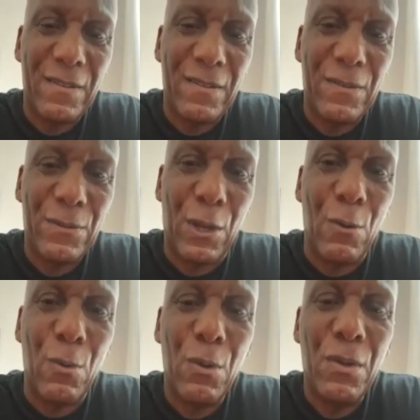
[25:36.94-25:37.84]

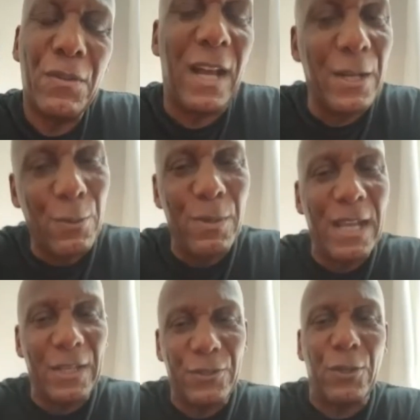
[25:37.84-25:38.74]
So they knew he
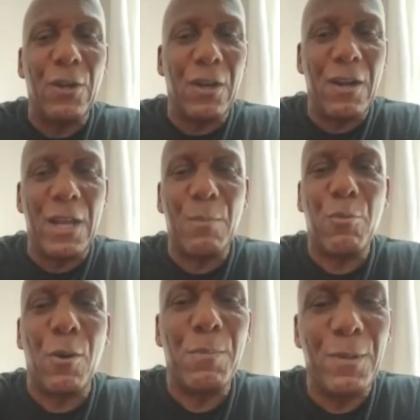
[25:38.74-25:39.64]
had certain kind of
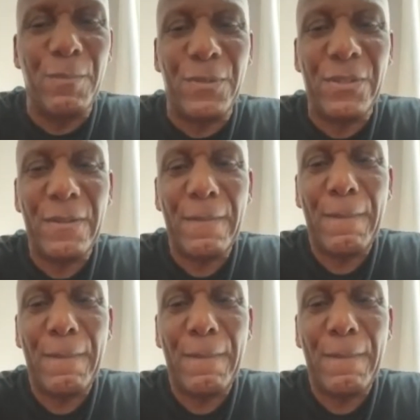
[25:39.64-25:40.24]
problems.